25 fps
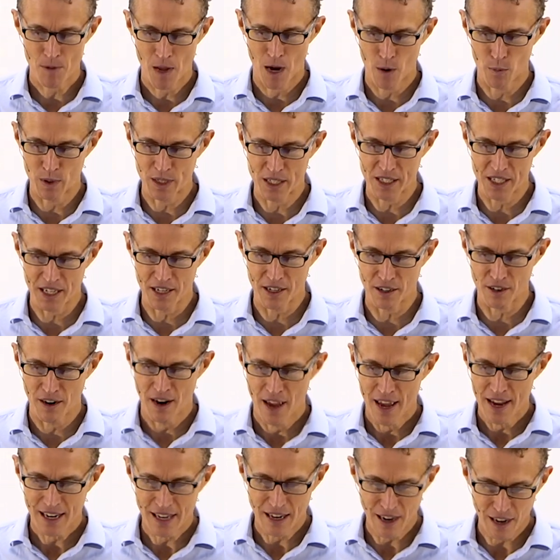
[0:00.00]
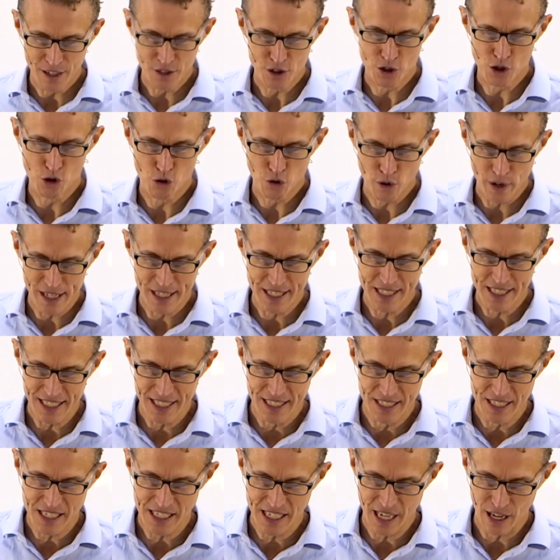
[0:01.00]
Uh, we see here God's grace
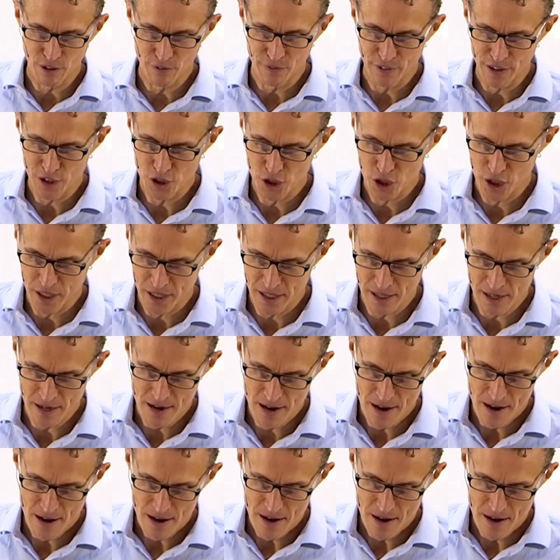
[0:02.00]
in salvation.